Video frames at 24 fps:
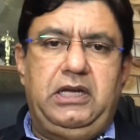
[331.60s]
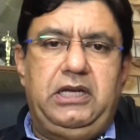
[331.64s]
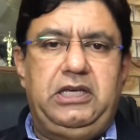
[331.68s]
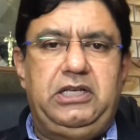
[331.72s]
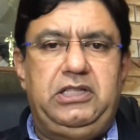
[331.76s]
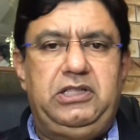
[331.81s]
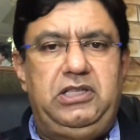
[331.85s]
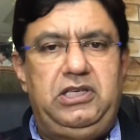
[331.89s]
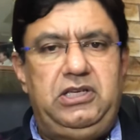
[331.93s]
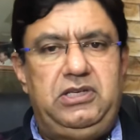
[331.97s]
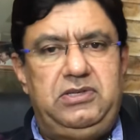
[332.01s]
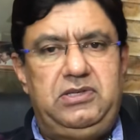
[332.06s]

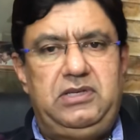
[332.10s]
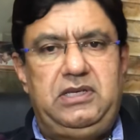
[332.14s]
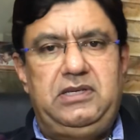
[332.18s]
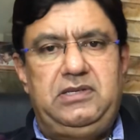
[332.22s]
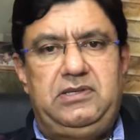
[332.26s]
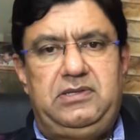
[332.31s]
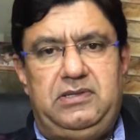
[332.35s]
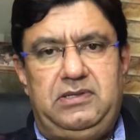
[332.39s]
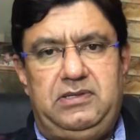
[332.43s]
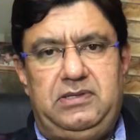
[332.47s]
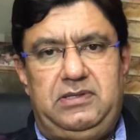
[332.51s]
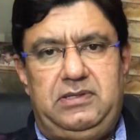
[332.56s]
In these
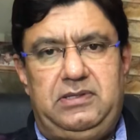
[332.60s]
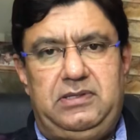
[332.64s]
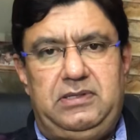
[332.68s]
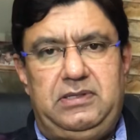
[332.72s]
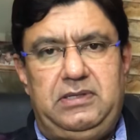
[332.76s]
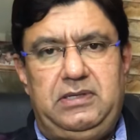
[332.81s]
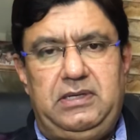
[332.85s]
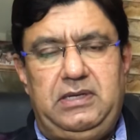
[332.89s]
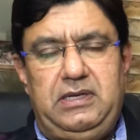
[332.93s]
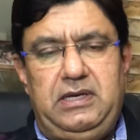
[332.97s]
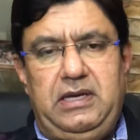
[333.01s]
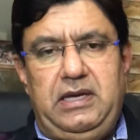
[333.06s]

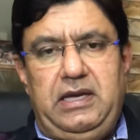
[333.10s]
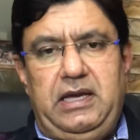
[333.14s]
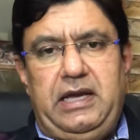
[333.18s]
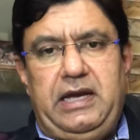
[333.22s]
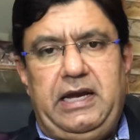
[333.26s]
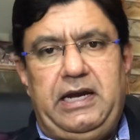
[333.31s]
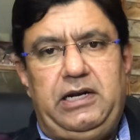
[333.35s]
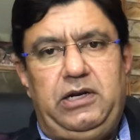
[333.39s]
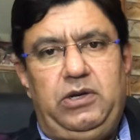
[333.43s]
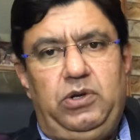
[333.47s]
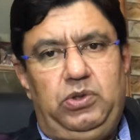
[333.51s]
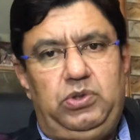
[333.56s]
cases,
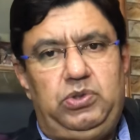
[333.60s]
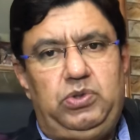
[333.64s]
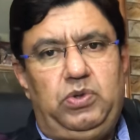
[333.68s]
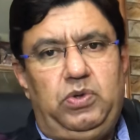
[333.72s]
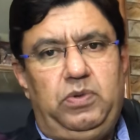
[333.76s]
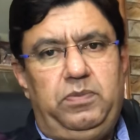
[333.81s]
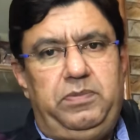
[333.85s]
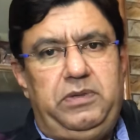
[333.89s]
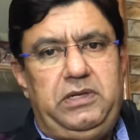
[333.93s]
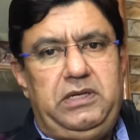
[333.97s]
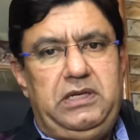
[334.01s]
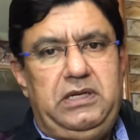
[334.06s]

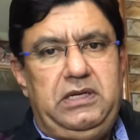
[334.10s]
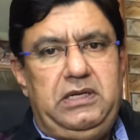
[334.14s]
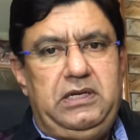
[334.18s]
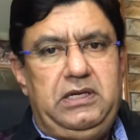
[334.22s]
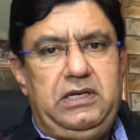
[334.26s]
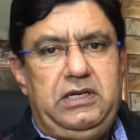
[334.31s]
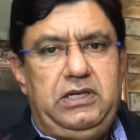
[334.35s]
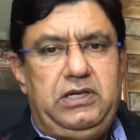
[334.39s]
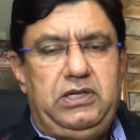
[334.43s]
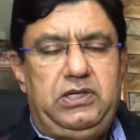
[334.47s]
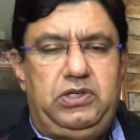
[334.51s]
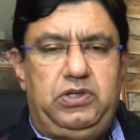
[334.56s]
endoscopy
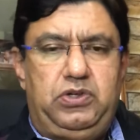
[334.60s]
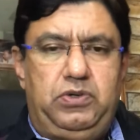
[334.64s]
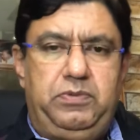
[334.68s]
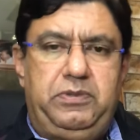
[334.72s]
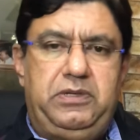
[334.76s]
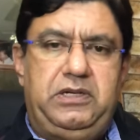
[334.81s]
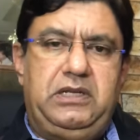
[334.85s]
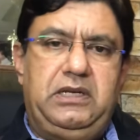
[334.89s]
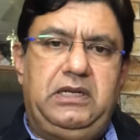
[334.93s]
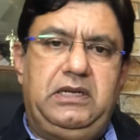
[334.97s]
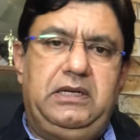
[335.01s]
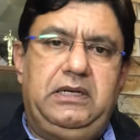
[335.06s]
is to be
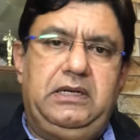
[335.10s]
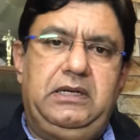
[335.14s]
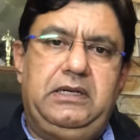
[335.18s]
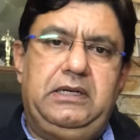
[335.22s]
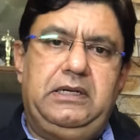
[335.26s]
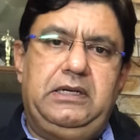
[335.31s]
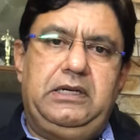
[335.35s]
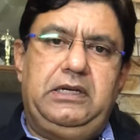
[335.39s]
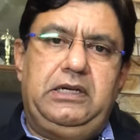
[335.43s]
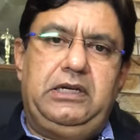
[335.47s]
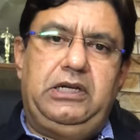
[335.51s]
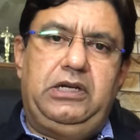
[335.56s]
done
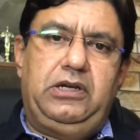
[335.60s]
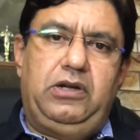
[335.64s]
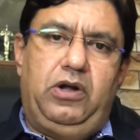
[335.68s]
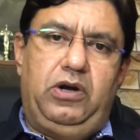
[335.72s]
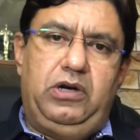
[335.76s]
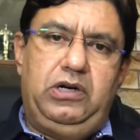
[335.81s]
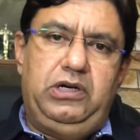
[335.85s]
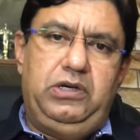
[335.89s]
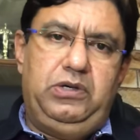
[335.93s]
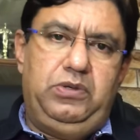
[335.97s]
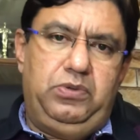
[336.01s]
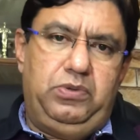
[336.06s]
in
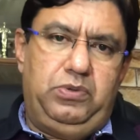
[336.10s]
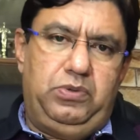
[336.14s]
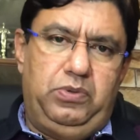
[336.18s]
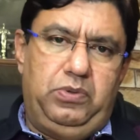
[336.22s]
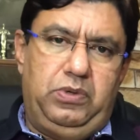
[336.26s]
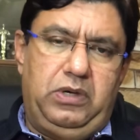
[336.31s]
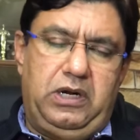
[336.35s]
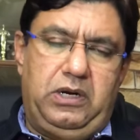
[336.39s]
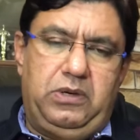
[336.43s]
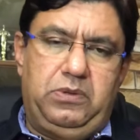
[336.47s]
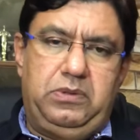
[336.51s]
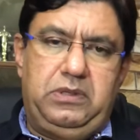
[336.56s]
order to
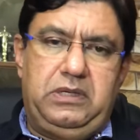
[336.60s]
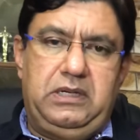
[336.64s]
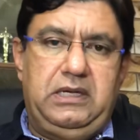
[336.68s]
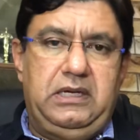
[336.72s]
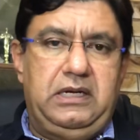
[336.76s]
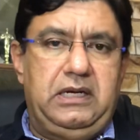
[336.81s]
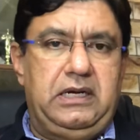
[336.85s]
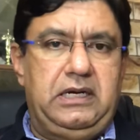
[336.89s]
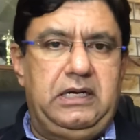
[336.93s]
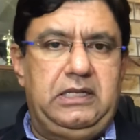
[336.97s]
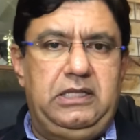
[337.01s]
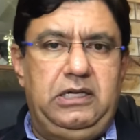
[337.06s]
rule out
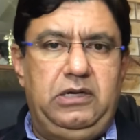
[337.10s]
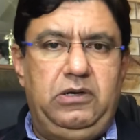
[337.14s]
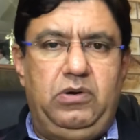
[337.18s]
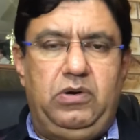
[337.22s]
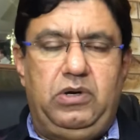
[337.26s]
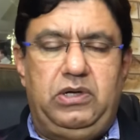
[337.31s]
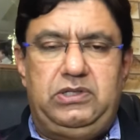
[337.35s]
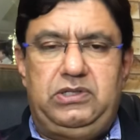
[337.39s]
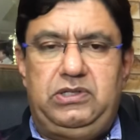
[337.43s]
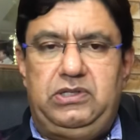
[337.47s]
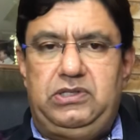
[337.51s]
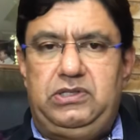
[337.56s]
other
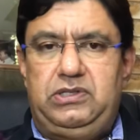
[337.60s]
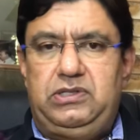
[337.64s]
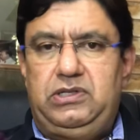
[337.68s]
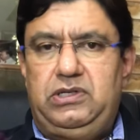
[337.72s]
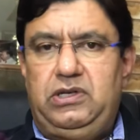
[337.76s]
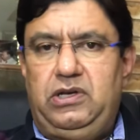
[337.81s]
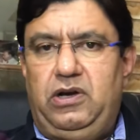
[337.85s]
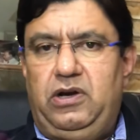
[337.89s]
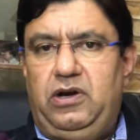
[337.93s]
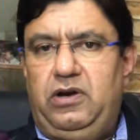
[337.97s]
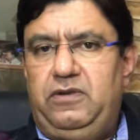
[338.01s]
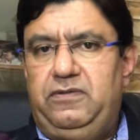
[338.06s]
causes
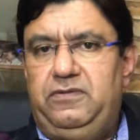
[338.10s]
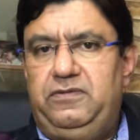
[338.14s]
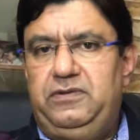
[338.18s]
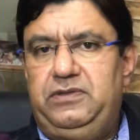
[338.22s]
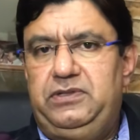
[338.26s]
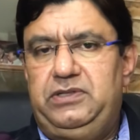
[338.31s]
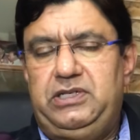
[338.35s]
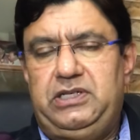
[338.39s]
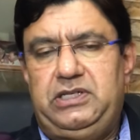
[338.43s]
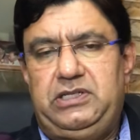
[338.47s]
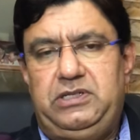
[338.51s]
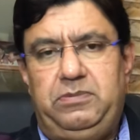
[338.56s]
of
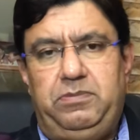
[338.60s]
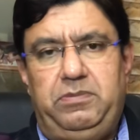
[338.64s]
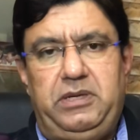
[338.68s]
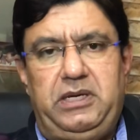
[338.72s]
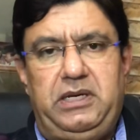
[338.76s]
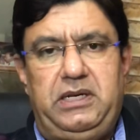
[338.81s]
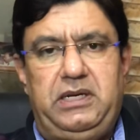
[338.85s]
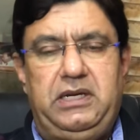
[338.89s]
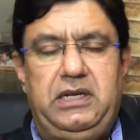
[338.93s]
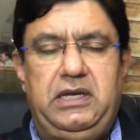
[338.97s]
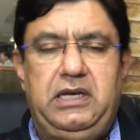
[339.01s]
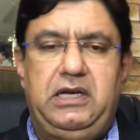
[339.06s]
chest
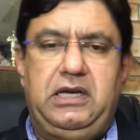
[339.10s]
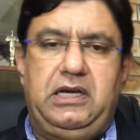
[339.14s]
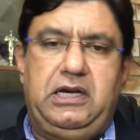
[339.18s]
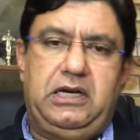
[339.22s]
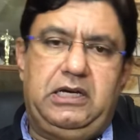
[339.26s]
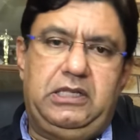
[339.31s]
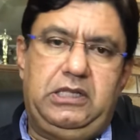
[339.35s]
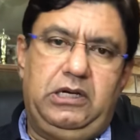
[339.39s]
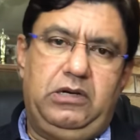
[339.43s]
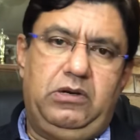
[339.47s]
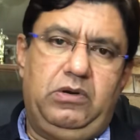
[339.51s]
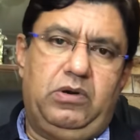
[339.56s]
pain,
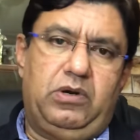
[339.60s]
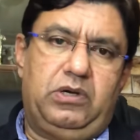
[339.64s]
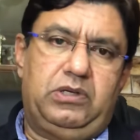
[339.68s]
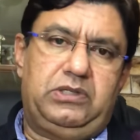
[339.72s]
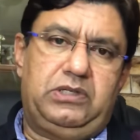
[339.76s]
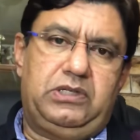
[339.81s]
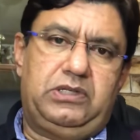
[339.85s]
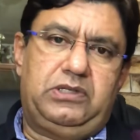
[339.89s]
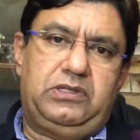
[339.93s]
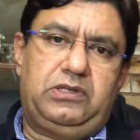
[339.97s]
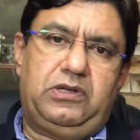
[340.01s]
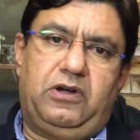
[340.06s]
other
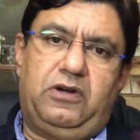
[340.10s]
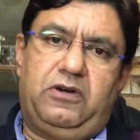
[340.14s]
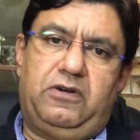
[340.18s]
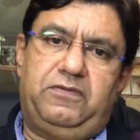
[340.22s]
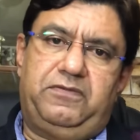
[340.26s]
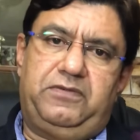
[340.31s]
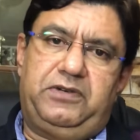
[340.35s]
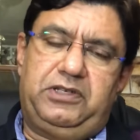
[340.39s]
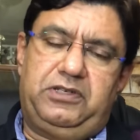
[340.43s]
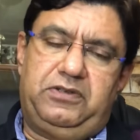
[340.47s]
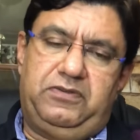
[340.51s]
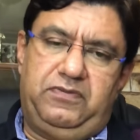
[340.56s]
causes
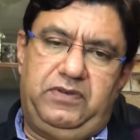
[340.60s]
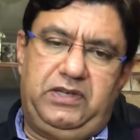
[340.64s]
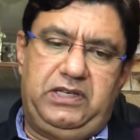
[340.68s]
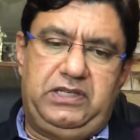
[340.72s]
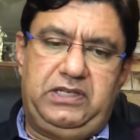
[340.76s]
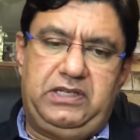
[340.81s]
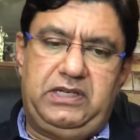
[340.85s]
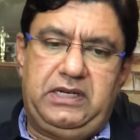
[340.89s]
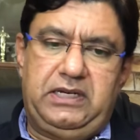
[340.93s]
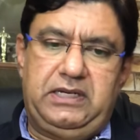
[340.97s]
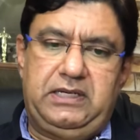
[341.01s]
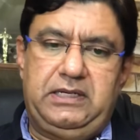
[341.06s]
of
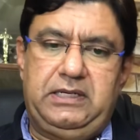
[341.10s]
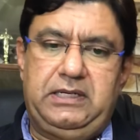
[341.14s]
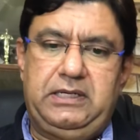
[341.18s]
dysphagia.